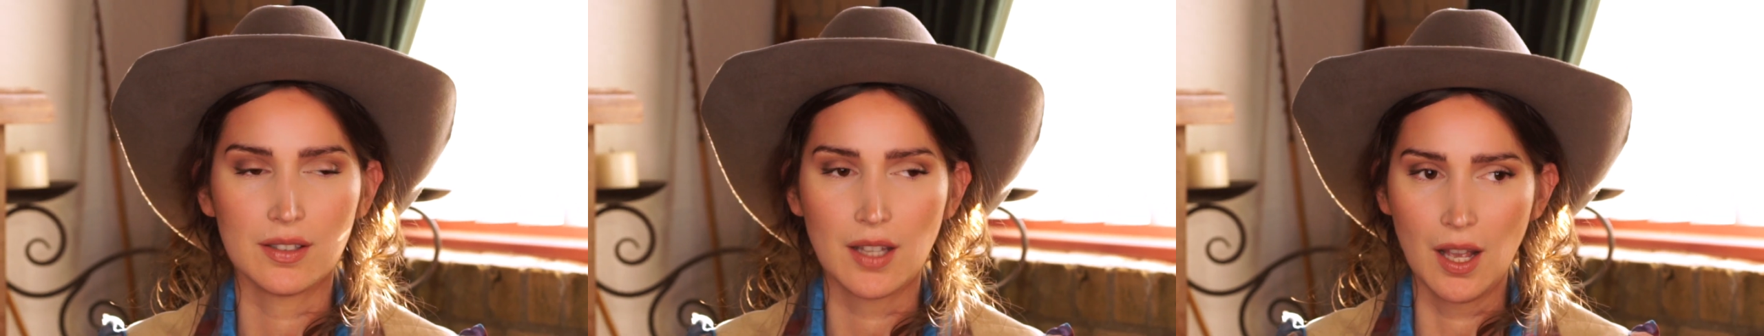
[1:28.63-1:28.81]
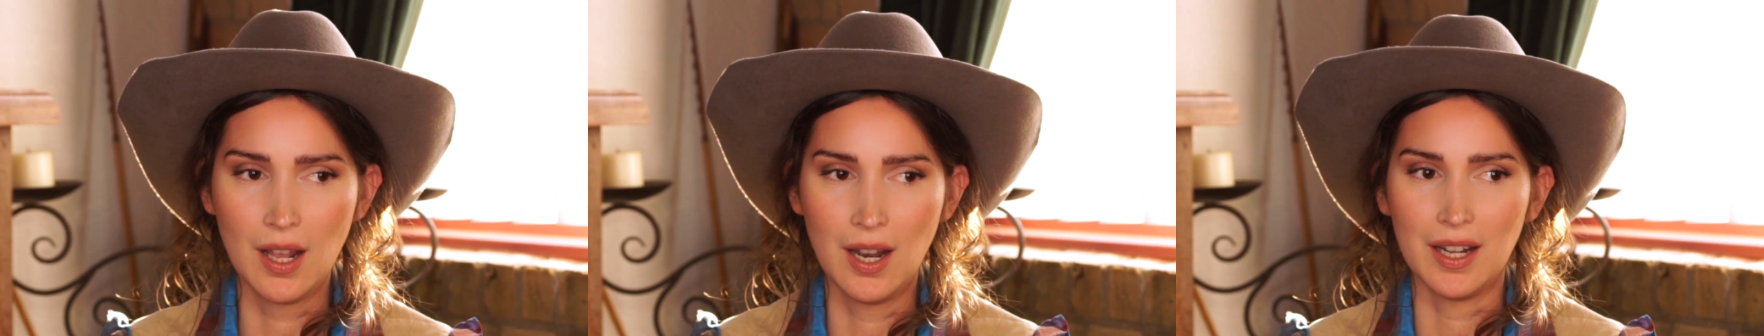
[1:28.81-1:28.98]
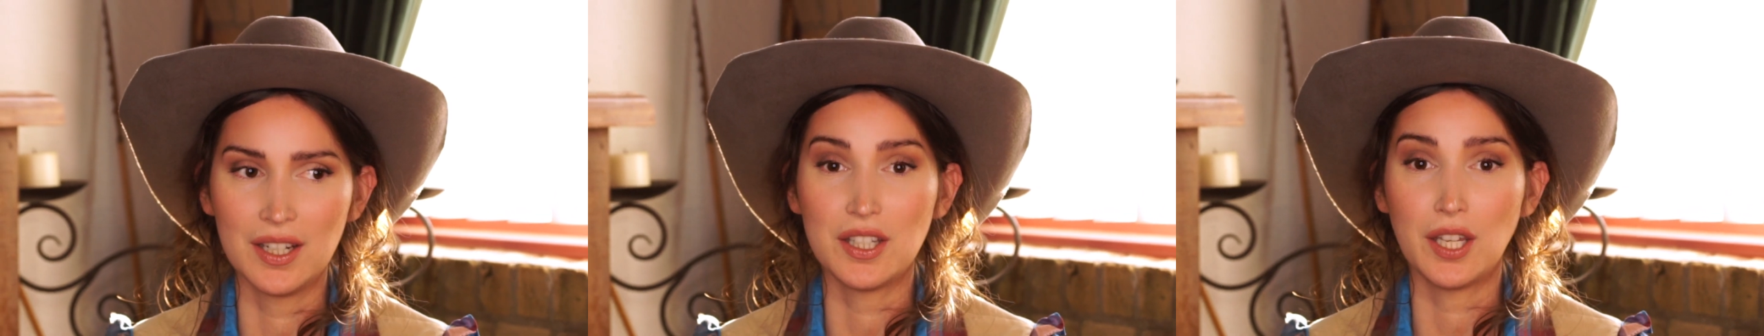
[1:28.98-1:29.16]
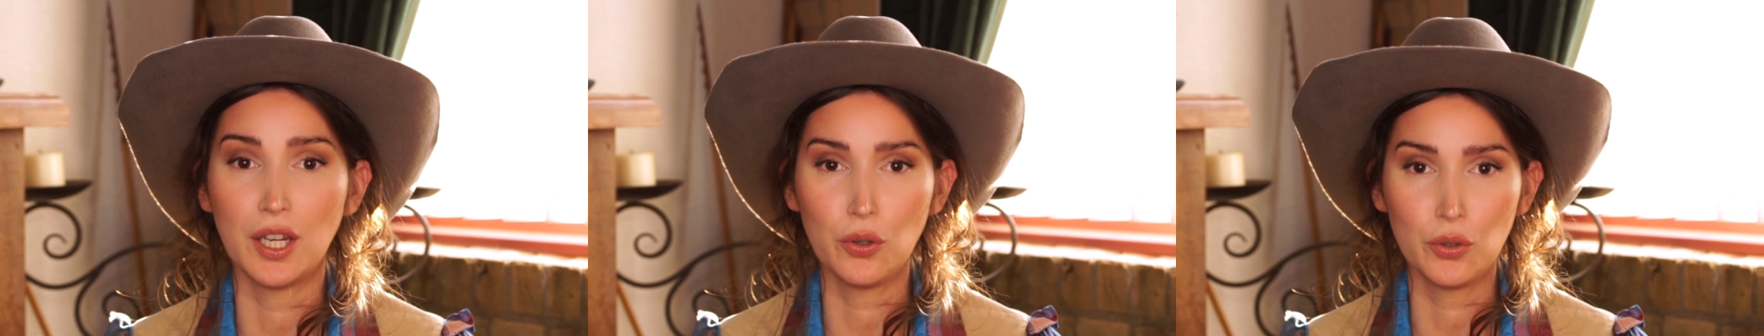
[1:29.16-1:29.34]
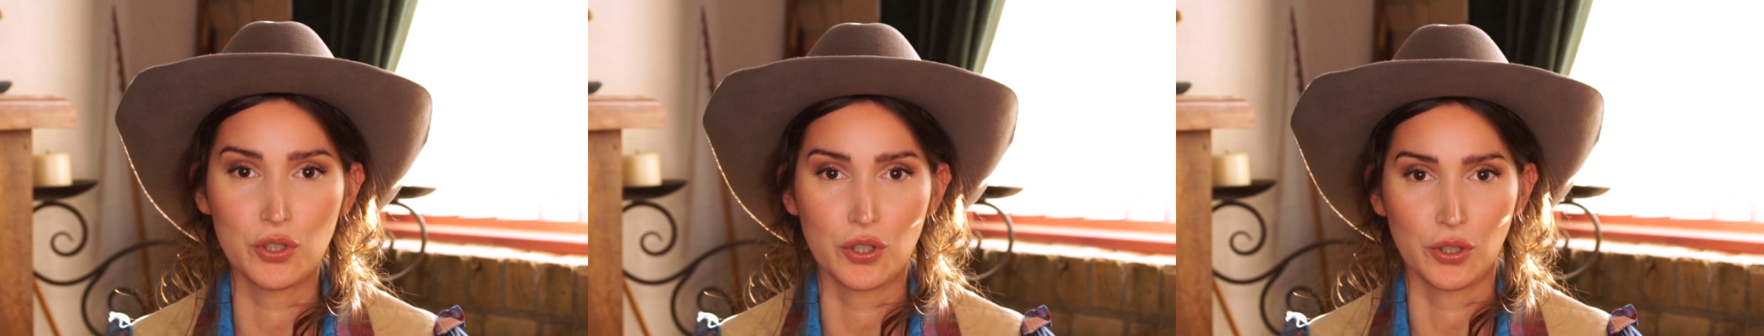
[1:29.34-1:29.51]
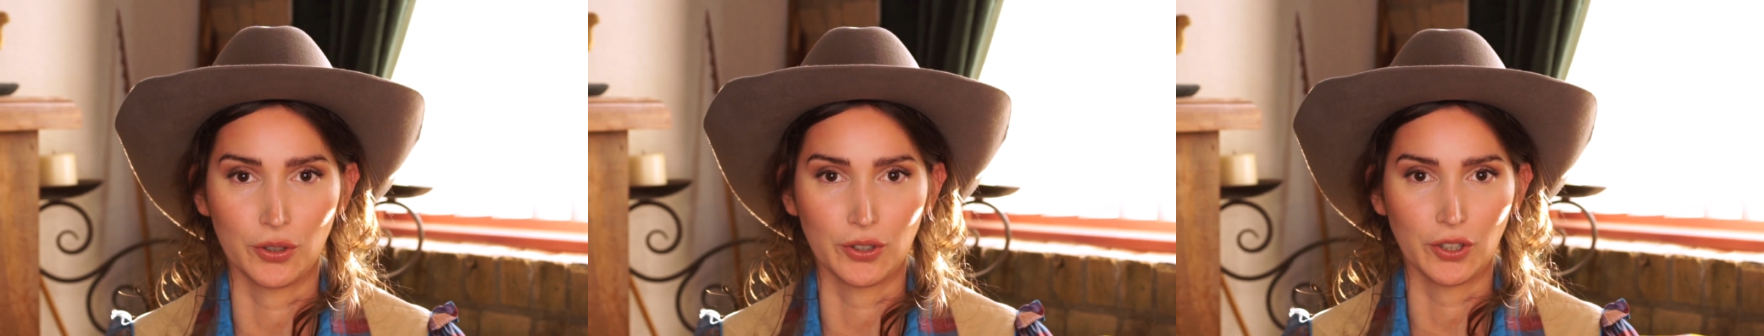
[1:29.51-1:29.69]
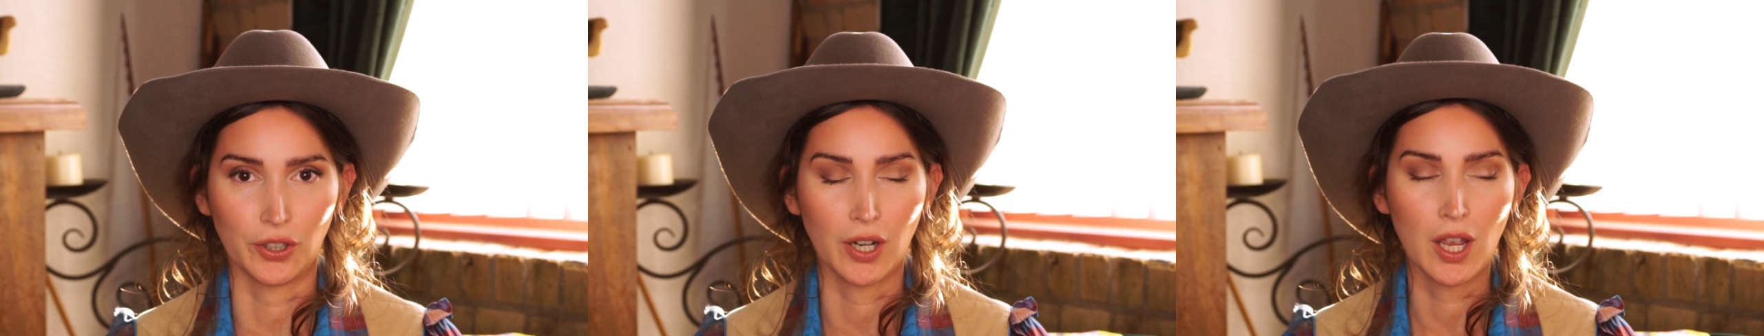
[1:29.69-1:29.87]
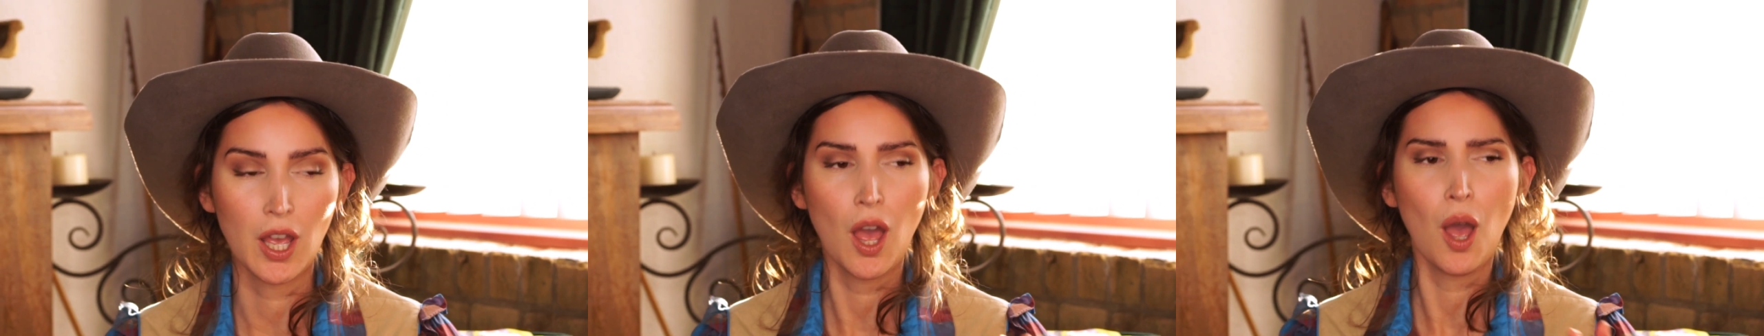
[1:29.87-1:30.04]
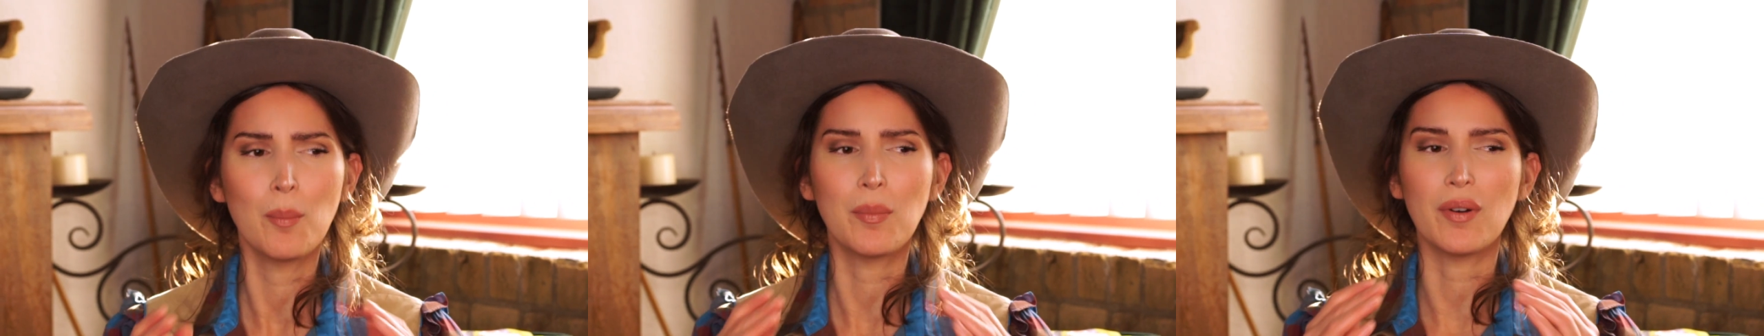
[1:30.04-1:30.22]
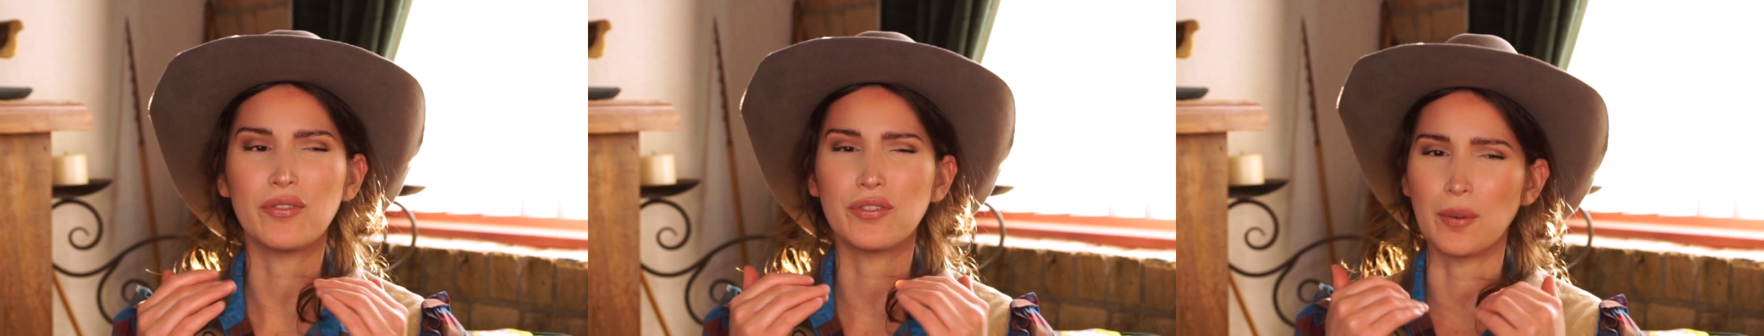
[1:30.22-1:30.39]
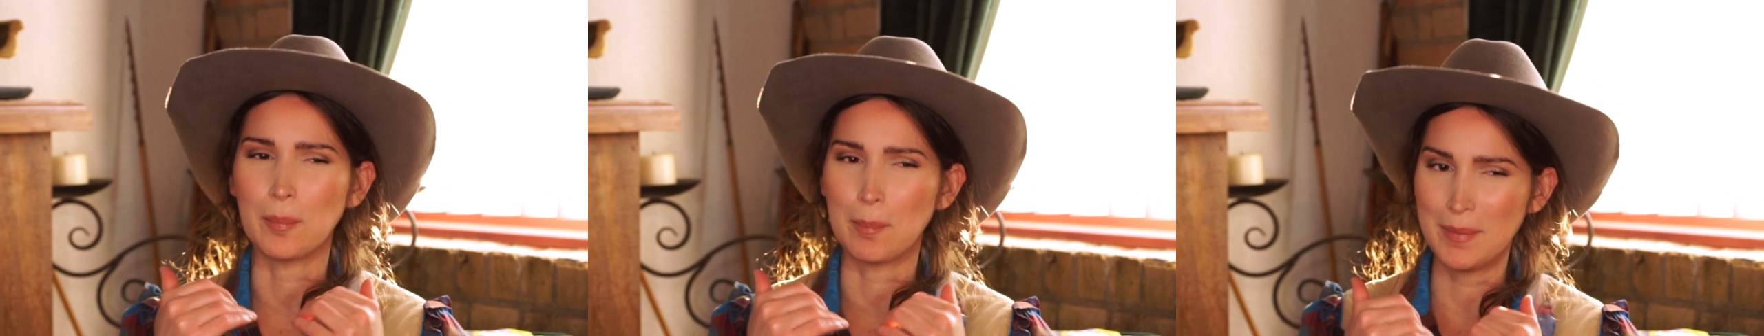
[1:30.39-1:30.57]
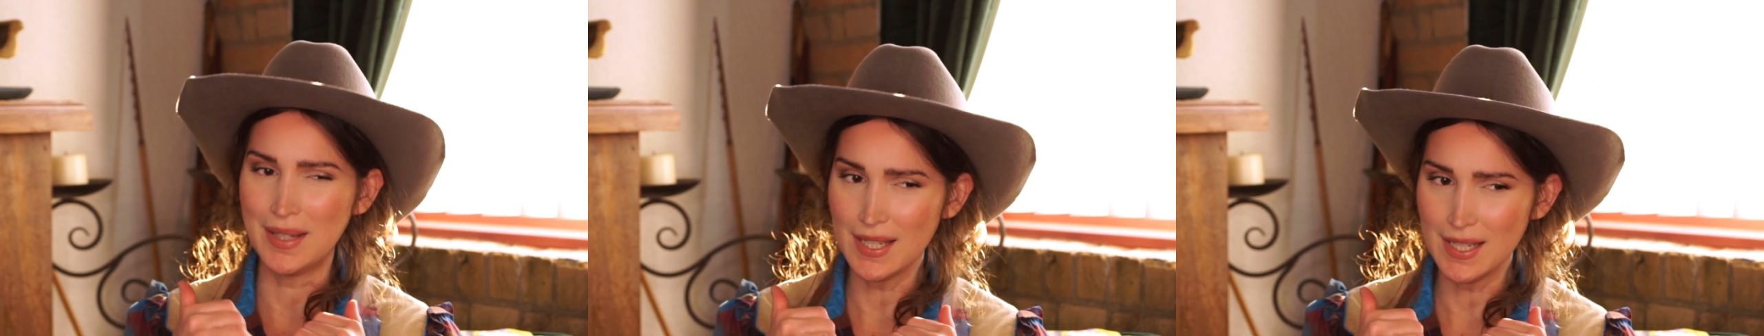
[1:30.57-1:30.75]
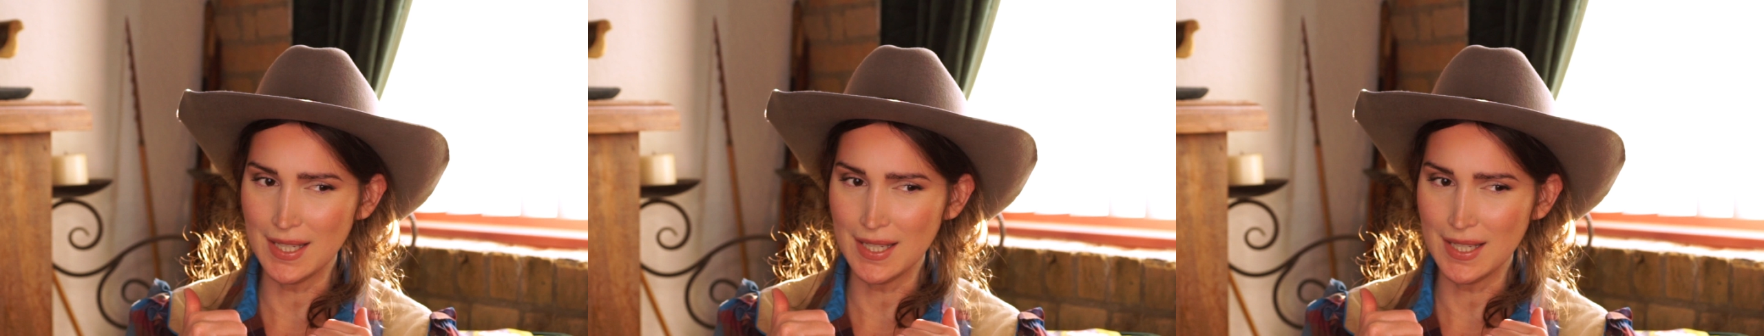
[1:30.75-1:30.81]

not a tearjerker, but for me,